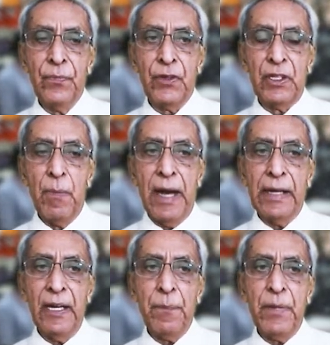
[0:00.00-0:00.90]
So the
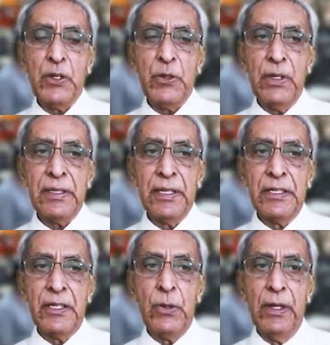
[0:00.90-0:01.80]
market
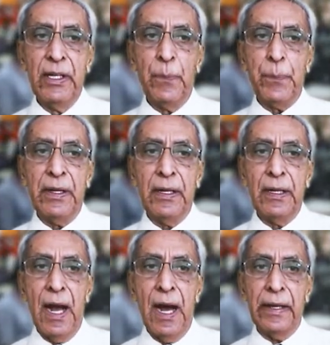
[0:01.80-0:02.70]
fluctuations during the
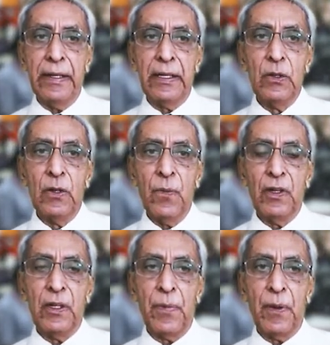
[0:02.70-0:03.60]
period are ignored for
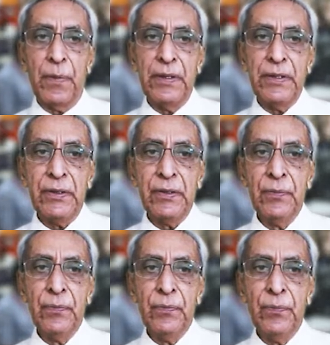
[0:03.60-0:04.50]
the purpose.
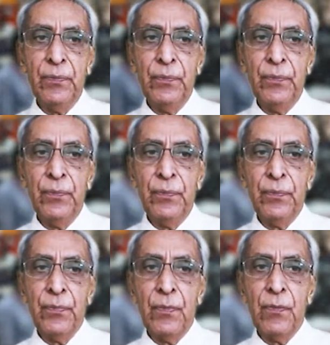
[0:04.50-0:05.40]

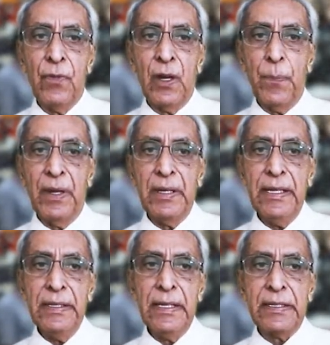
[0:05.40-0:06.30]
For
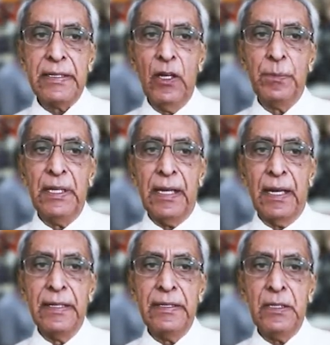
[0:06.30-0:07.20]
purchase and sale of the
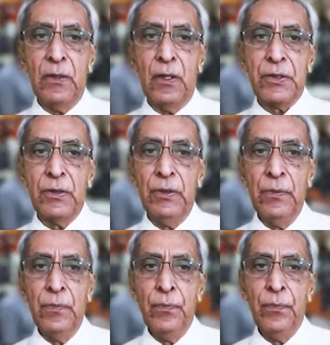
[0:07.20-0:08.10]
currencies also,
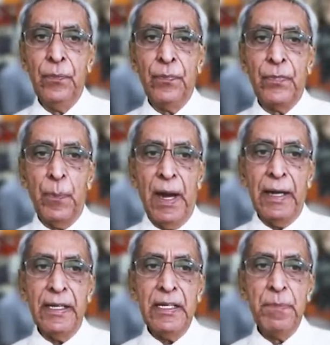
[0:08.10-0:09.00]
the
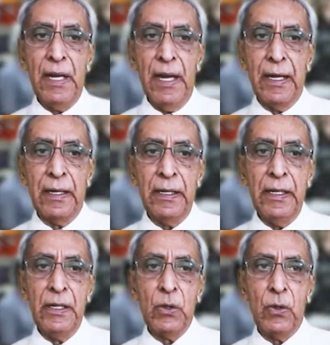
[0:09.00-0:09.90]
parties may enter
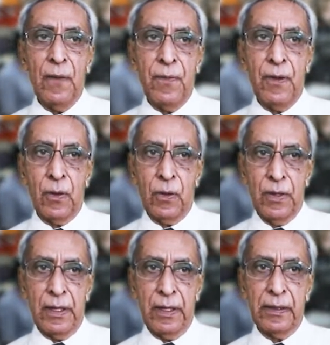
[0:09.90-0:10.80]
into a forward
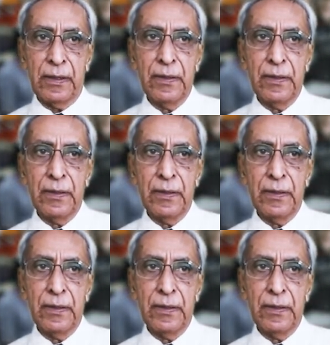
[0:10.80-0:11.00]
contract.